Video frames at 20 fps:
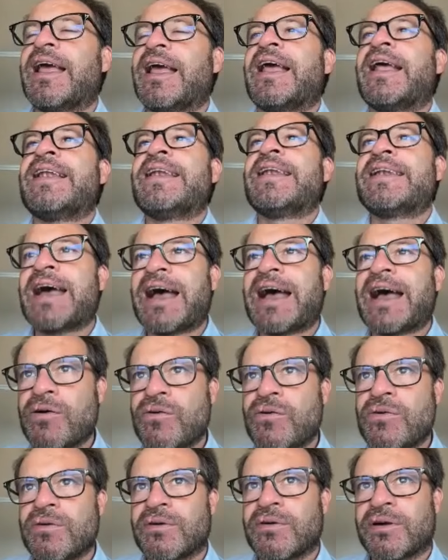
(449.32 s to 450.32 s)
And
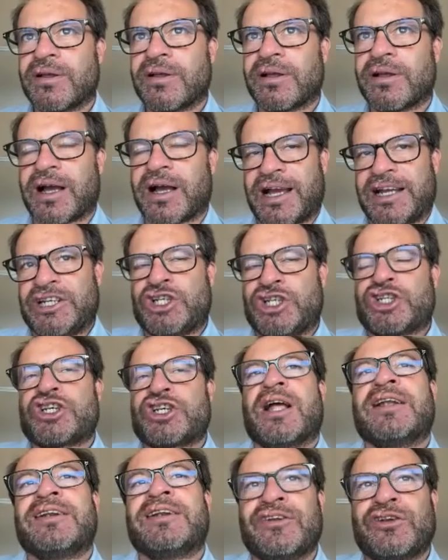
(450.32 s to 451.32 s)
now I
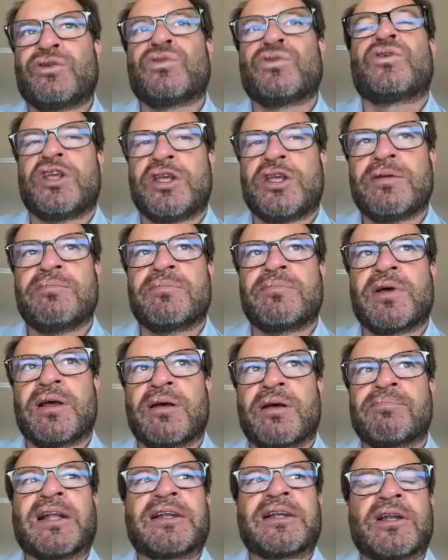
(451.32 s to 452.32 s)
chat to him,
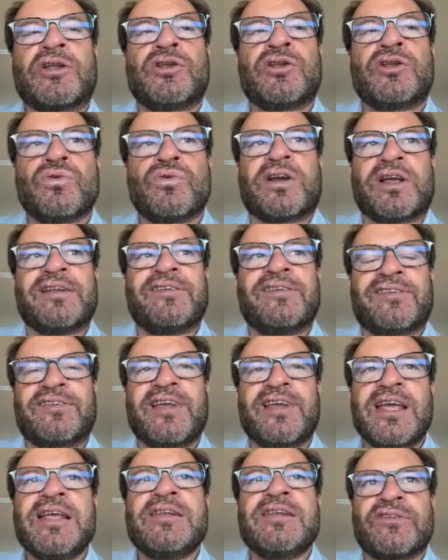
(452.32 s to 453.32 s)
but you can
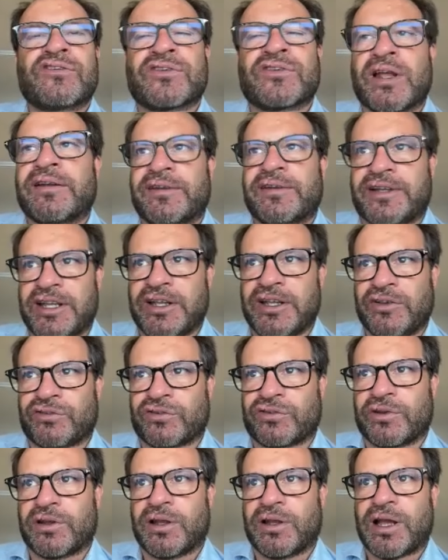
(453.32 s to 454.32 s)
say some
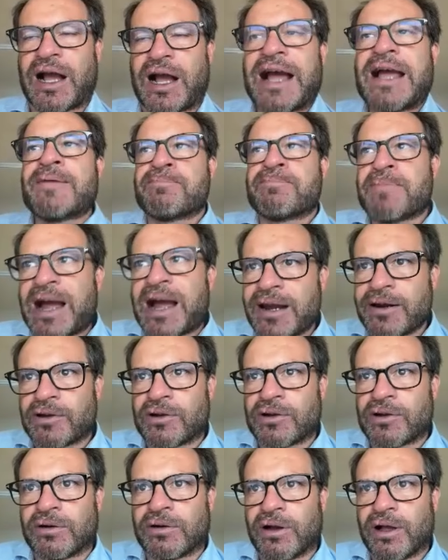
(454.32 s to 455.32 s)
things. I'm
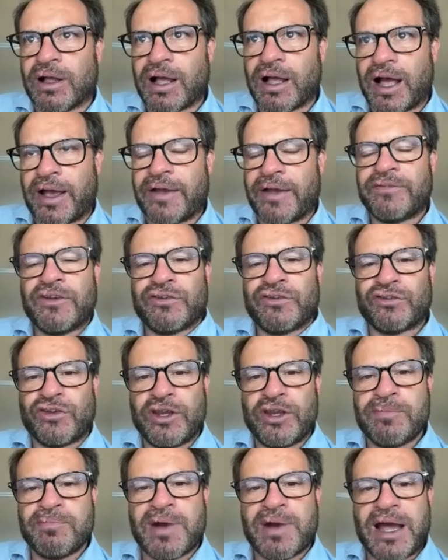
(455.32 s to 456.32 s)
Marco. I'm the
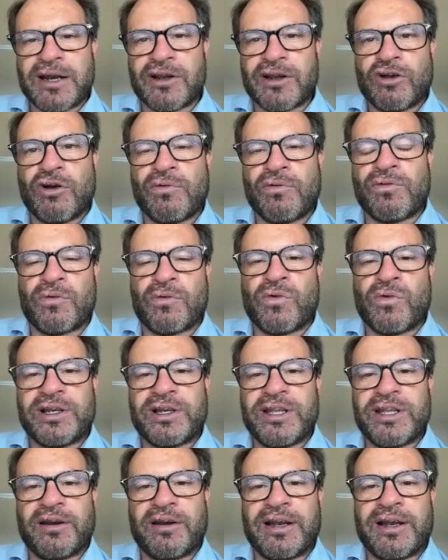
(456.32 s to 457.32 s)
same Marco 1
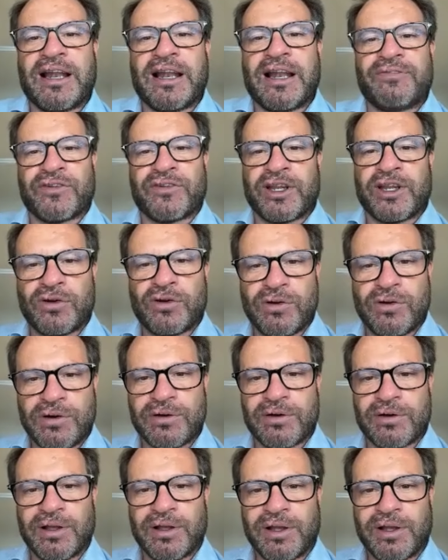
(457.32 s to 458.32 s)
year and a half
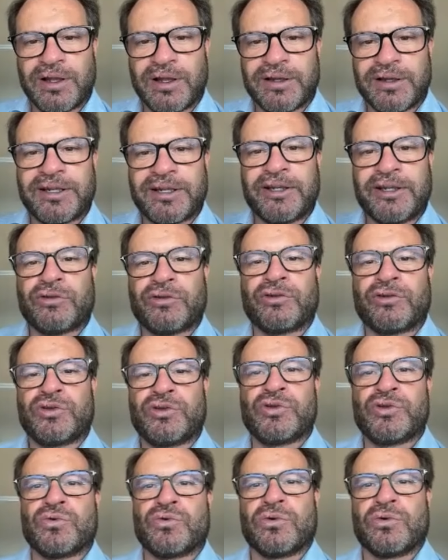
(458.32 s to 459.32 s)
ago that
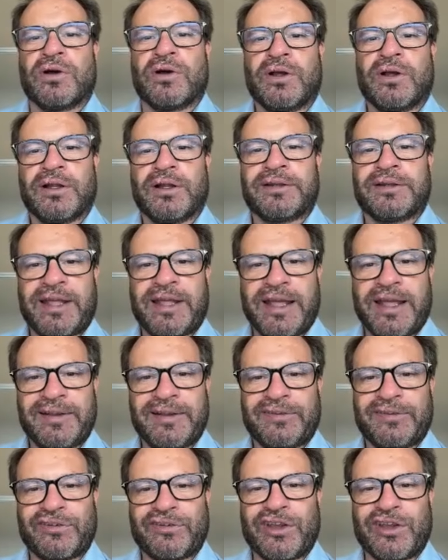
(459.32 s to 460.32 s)
you
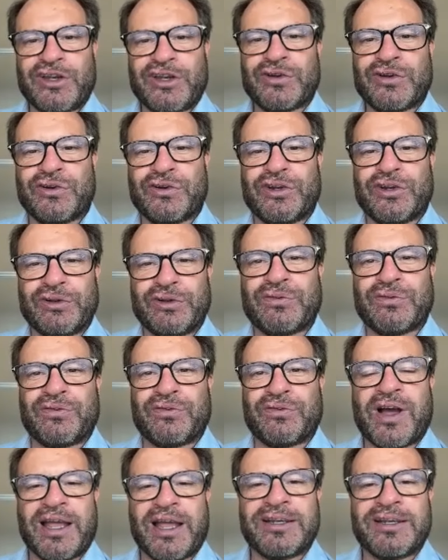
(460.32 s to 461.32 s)
thanks in order to
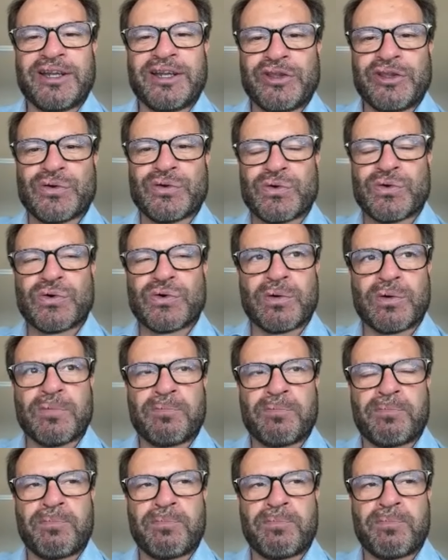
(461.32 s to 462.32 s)
find a new
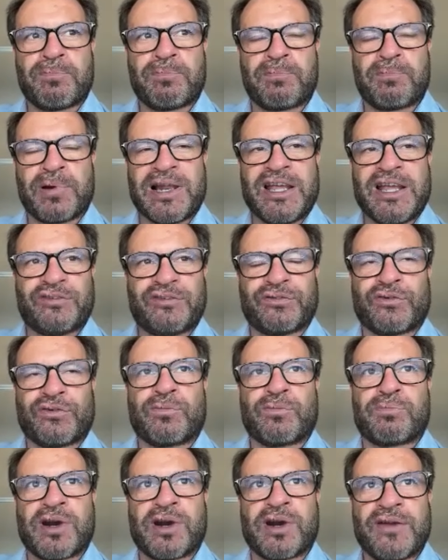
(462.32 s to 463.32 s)
place for
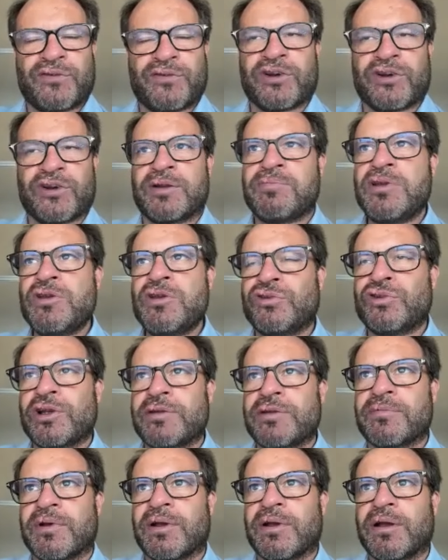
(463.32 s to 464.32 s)
pray for the
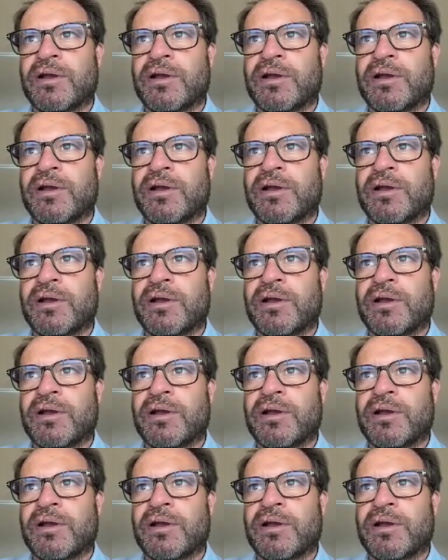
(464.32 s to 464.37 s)
Muslim.